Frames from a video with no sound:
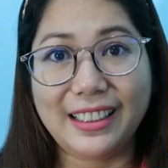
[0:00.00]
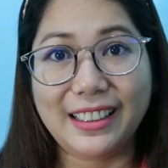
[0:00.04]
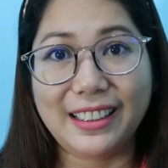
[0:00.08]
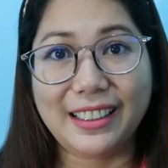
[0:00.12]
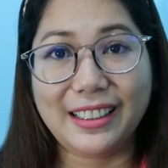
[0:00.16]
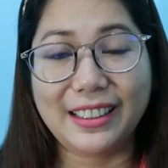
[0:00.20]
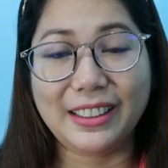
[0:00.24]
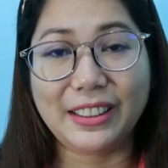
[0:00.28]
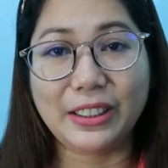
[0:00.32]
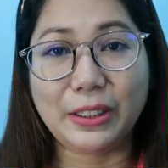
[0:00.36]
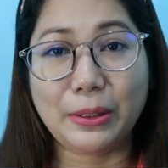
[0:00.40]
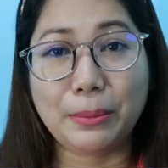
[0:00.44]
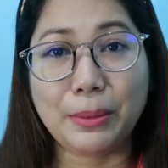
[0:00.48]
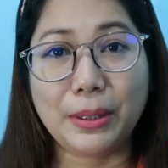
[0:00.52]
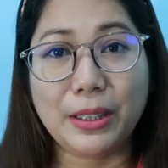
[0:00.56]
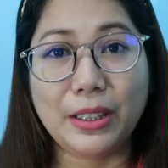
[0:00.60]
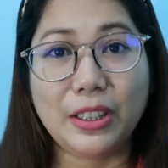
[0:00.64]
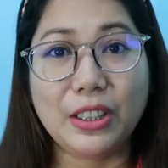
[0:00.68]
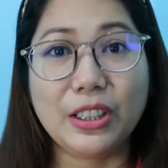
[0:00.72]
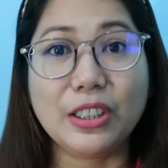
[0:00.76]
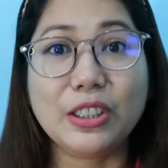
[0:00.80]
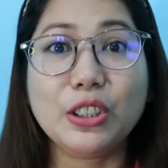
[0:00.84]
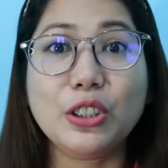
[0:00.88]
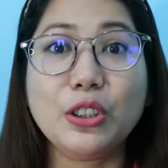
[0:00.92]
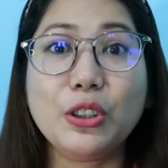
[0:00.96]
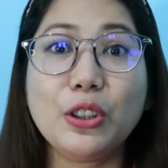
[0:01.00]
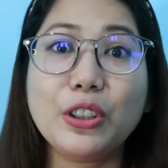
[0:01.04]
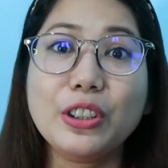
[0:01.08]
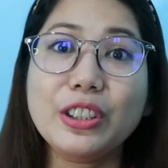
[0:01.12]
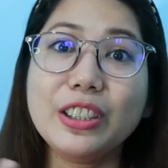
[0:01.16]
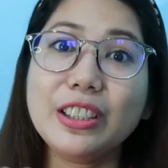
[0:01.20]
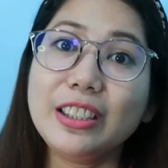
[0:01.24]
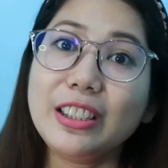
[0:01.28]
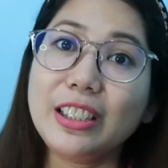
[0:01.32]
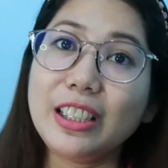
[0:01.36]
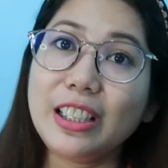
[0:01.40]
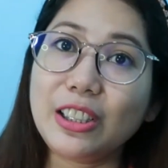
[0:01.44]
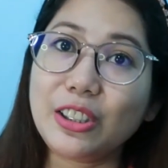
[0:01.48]
So because you're the
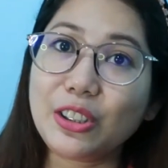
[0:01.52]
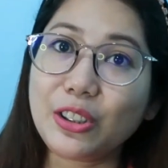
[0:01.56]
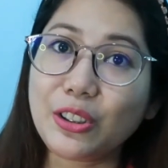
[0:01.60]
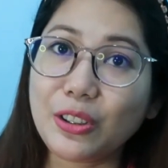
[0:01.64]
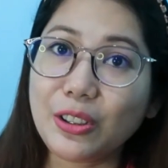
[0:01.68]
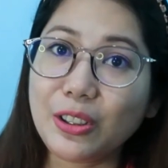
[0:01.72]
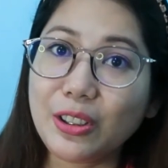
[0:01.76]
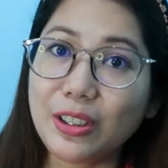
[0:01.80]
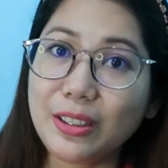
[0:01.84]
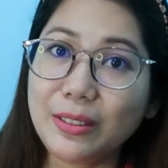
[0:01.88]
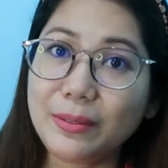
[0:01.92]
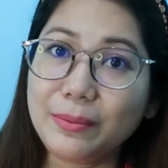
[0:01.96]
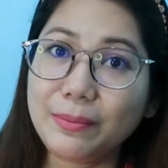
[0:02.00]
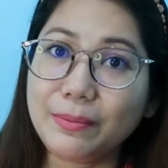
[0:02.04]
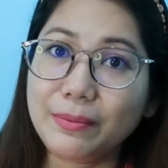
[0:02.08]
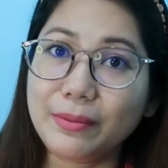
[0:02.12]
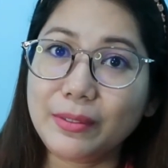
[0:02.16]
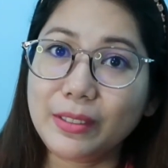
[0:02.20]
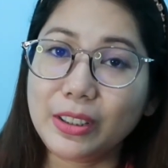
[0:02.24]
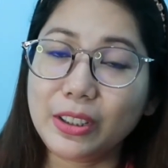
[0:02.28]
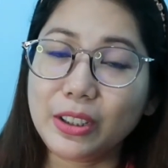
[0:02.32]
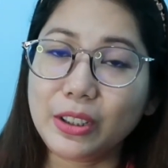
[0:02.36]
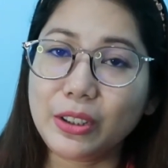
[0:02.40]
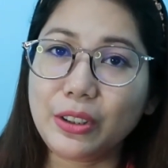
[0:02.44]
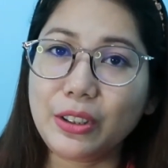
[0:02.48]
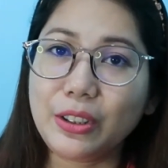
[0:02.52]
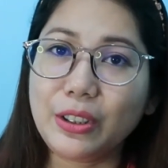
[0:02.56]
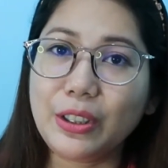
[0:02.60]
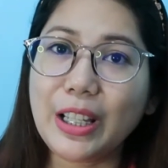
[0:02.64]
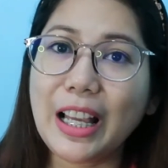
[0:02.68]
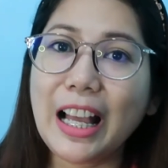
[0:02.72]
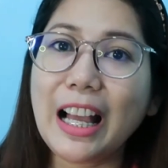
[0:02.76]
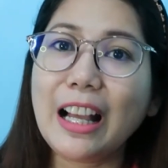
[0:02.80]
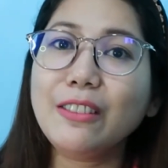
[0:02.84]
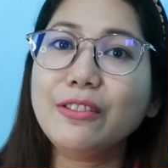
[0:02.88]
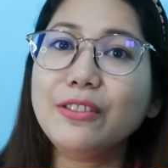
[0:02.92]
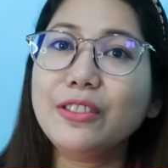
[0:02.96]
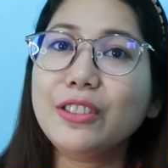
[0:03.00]
teacher, so you
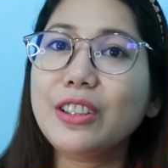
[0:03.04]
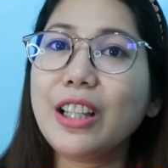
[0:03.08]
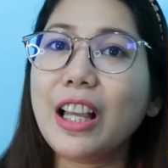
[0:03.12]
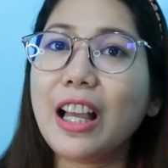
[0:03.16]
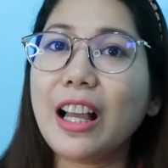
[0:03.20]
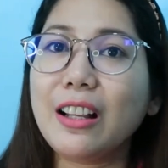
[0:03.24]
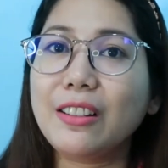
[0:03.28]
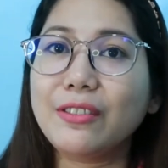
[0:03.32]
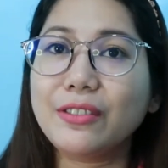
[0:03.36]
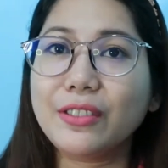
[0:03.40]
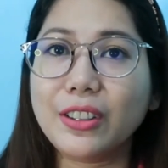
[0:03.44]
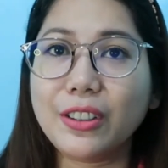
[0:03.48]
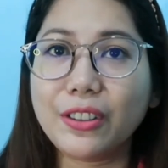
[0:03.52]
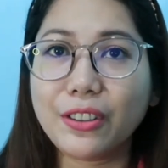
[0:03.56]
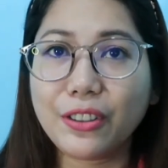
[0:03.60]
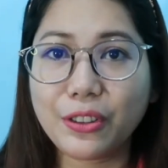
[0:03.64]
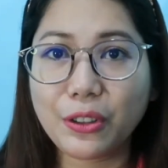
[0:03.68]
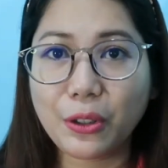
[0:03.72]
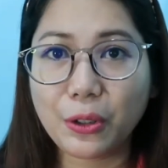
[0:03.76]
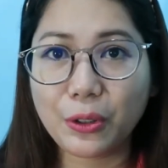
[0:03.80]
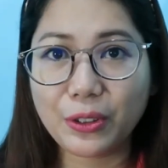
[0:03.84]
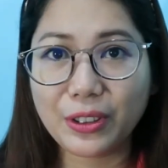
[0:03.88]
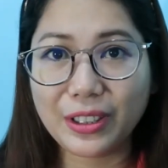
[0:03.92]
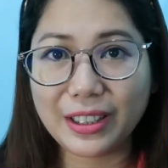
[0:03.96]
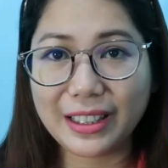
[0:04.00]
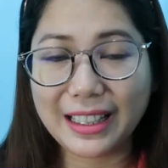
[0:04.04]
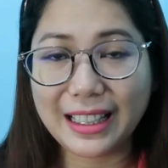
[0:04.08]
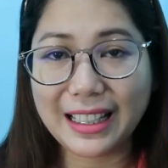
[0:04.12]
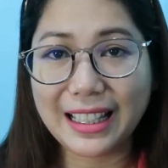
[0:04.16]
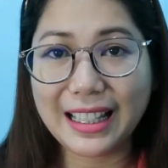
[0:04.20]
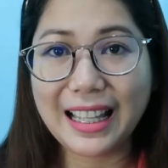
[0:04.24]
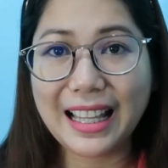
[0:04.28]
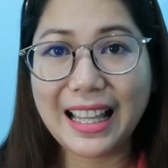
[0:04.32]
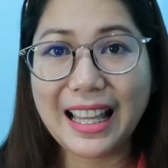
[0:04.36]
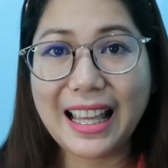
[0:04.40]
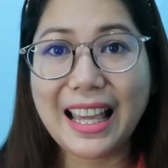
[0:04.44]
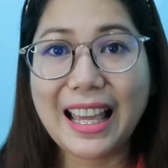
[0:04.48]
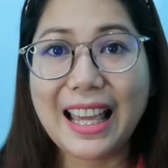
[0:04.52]
have to have authority
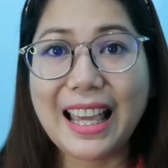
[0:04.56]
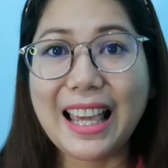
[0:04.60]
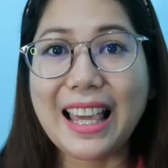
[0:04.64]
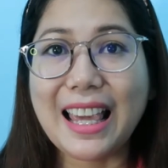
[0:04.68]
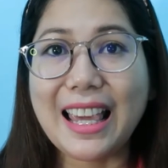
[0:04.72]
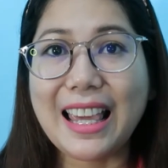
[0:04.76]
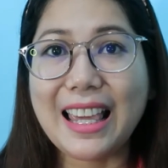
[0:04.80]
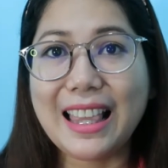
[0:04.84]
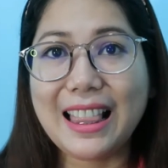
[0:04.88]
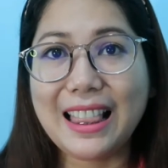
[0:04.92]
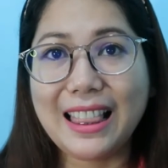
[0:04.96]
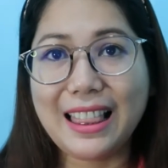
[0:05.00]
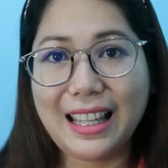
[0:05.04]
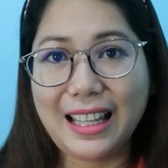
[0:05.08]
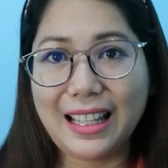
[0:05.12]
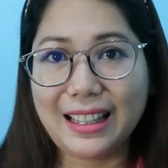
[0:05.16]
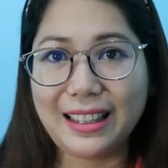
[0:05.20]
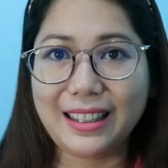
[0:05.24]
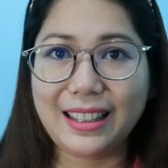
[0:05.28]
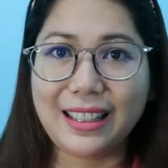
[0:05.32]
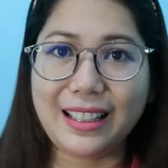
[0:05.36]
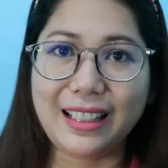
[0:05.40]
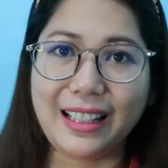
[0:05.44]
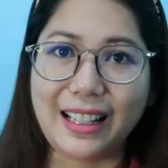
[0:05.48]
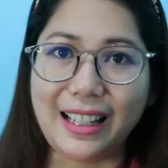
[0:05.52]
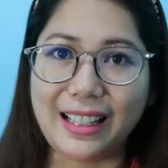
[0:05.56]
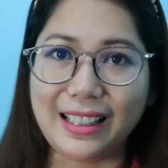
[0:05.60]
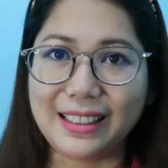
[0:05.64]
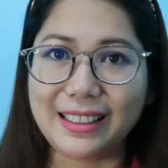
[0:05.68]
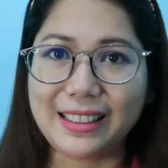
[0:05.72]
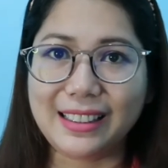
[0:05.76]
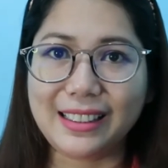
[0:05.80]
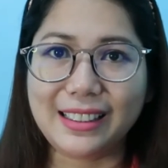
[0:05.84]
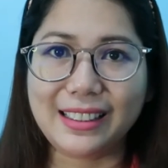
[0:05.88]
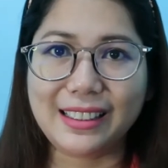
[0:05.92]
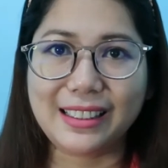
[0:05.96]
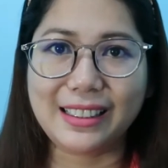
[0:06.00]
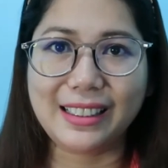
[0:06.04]
in that
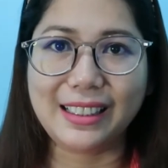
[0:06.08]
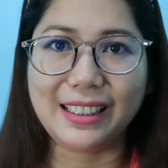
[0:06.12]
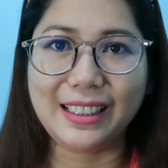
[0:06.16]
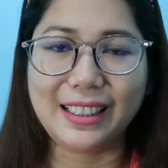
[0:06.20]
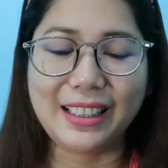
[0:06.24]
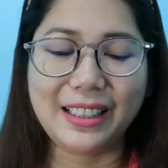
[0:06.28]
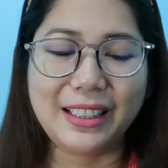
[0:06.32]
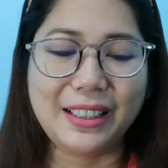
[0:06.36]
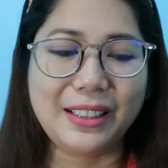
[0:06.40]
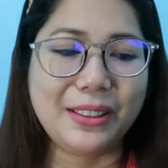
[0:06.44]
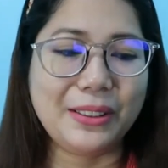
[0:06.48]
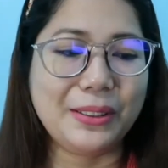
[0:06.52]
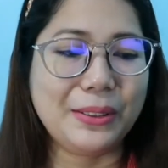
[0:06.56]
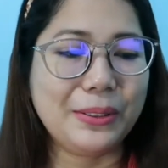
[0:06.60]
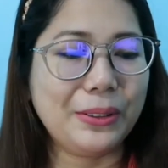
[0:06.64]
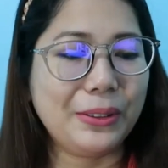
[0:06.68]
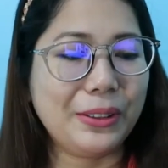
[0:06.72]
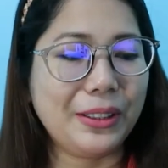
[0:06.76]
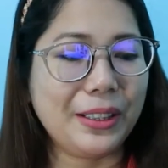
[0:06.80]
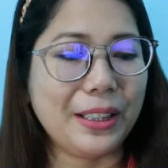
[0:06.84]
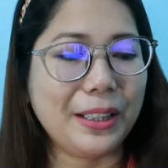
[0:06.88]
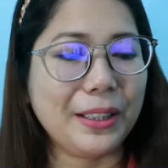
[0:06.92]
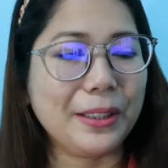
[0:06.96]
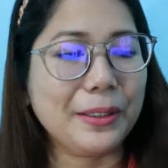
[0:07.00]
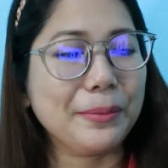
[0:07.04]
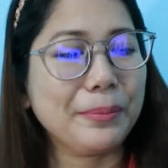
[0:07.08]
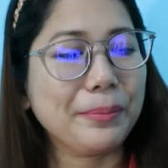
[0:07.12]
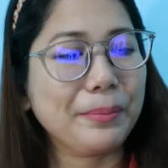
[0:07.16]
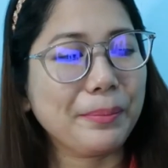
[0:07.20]
class. Okay.